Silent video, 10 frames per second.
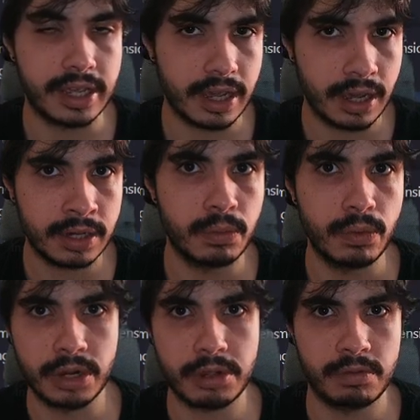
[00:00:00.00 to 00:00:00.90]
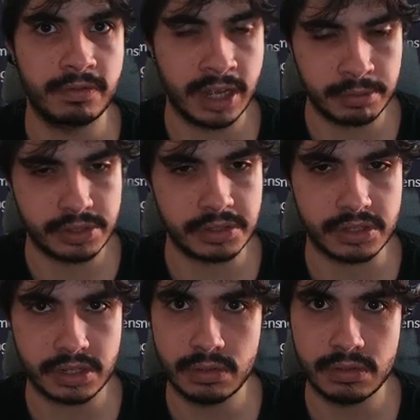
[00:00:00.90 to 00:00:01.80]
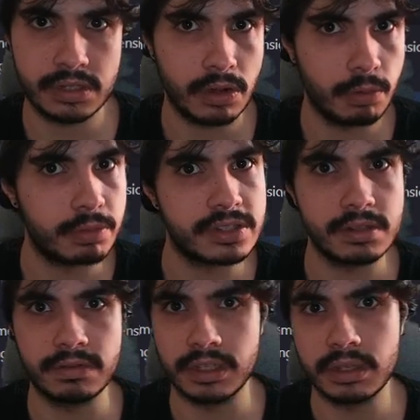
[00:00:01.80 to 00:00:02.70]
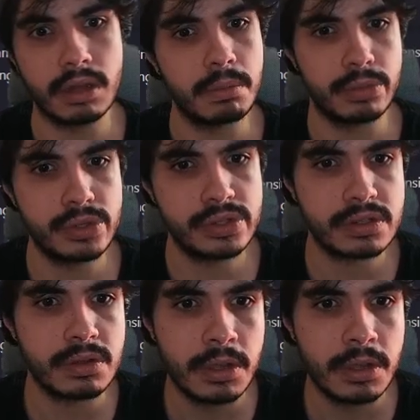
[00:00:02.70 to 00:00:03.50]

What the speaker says: It can work with libraries such as Qt, OpenCV, and Boost.